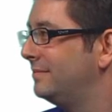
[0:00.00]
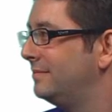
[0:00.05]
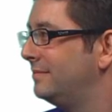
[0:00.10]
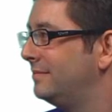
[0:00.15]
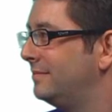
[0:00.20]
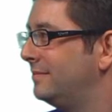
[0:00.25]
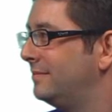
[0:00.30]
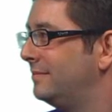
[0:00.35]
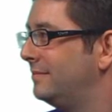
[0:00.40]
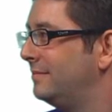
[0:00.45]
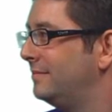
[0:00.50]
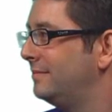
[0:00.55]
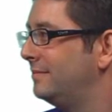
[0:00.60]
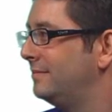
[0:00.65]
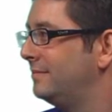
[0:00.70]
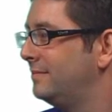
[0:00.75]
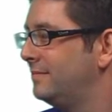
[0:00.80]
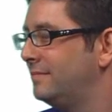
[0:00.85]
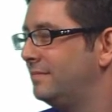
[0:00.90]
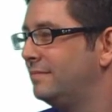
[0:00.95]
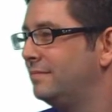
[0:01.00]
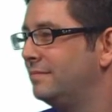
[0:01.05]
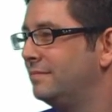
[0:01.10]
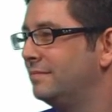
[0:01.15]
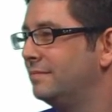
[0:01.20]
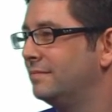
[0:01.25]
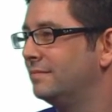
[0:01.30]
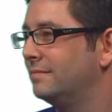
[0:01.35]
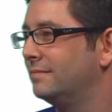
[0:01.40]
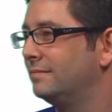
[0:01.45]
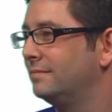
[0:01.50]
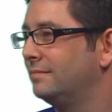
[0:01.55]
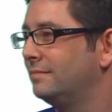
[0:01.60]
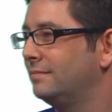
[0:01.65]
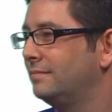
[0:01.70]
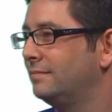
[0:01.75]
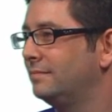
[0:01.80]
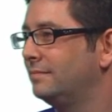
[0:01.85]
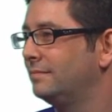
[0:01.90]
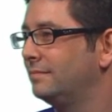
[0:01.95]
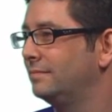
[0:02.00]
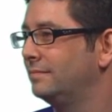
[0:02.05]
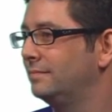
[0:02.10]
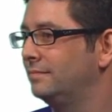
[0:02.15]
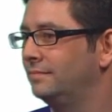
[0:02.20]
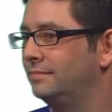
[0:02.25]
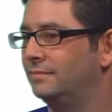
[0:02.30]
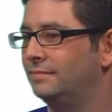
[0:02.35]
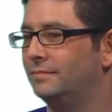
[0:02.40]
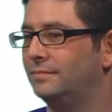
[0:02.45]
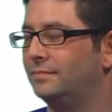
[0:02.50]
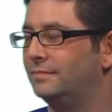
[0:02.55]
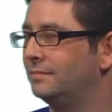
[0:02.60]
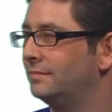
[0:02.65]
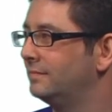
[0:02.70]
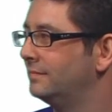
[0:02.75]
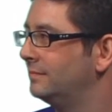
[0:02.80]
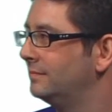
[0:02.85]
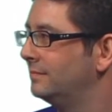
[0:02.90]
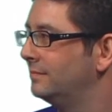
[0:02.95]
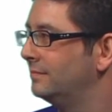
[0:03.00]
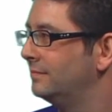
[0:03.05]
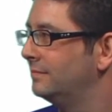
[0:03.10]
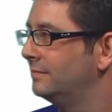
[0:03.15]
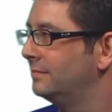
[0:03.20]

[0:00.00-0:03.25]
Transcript: No words are spoken by the person on screen.